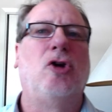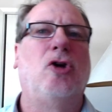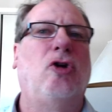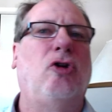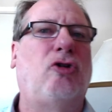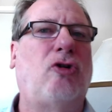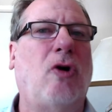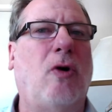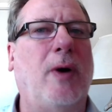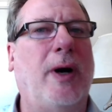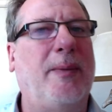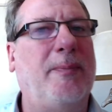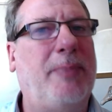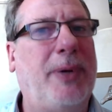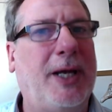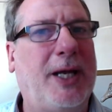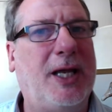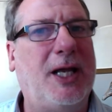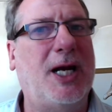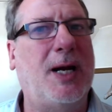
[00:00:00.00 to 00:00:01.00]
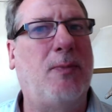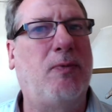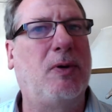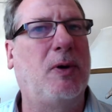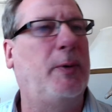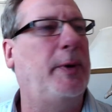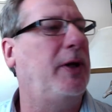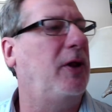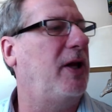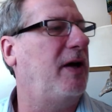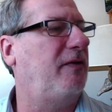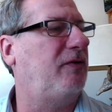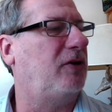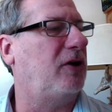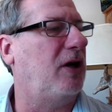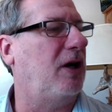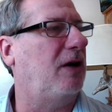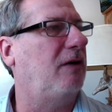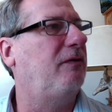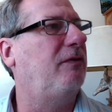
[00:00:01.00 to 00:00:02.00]
so I'm picking up where we left
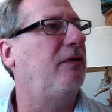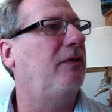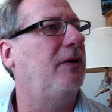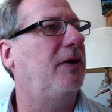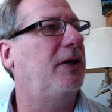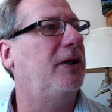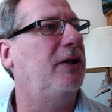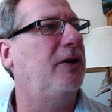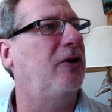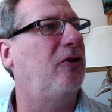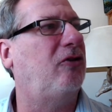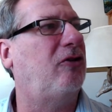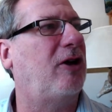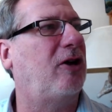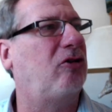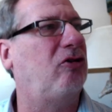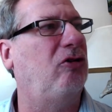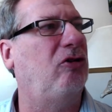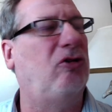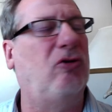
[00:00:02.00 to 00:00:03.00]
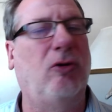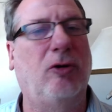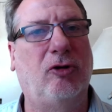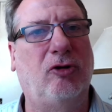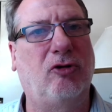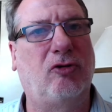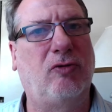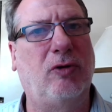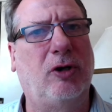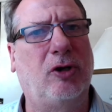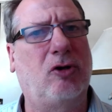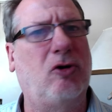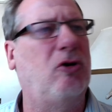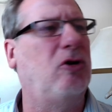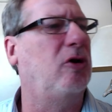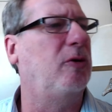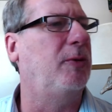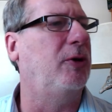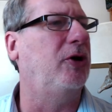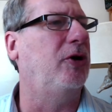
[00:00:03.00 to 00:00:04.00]
off in the section towards a critical
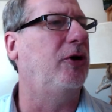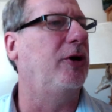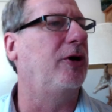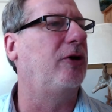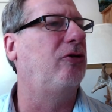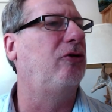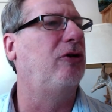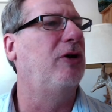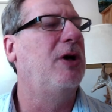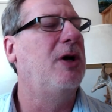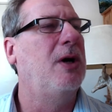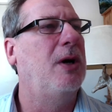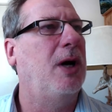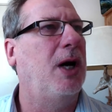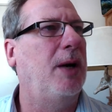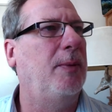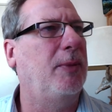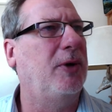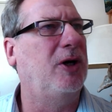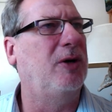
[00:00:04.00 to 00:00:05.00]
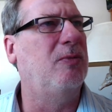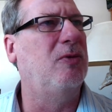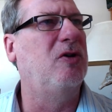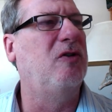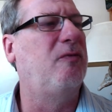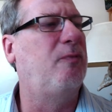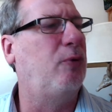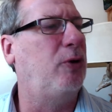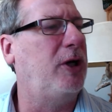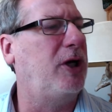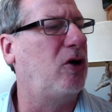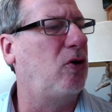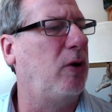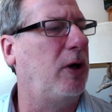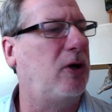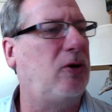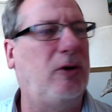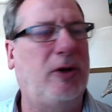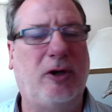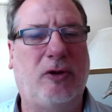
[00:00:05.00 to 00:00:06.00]
hermeneutics. I'm going to move pretty
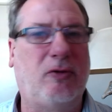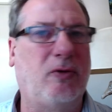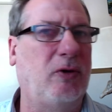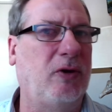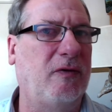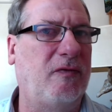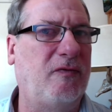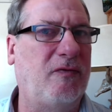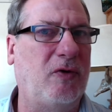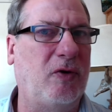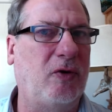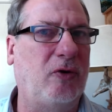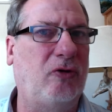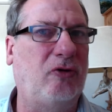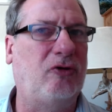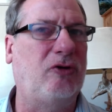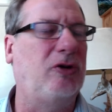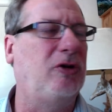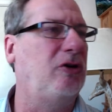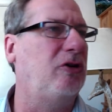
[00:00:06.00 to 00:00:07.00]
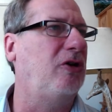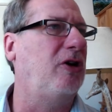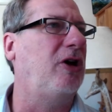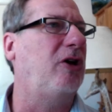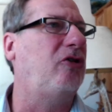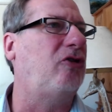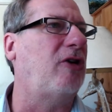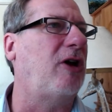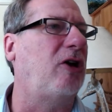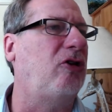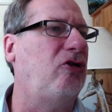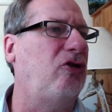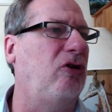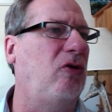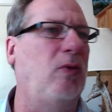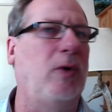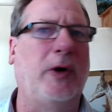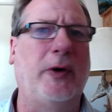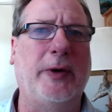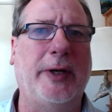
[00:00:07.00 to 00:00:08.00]
quickly through the first uh, section
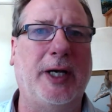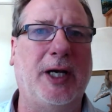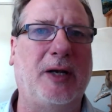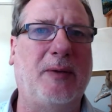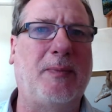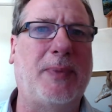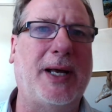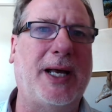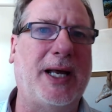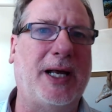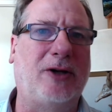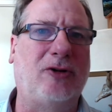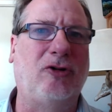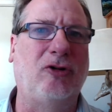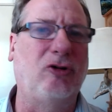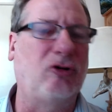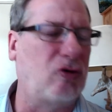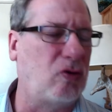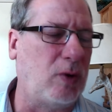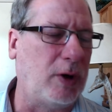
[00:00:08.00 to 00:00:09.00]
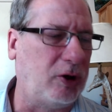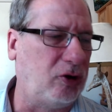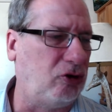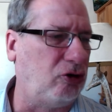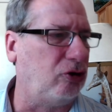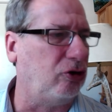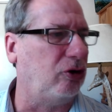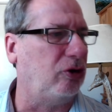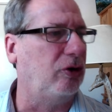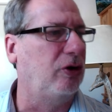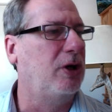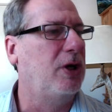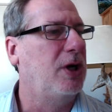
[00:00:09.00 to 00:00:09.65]
where he unpacks his question,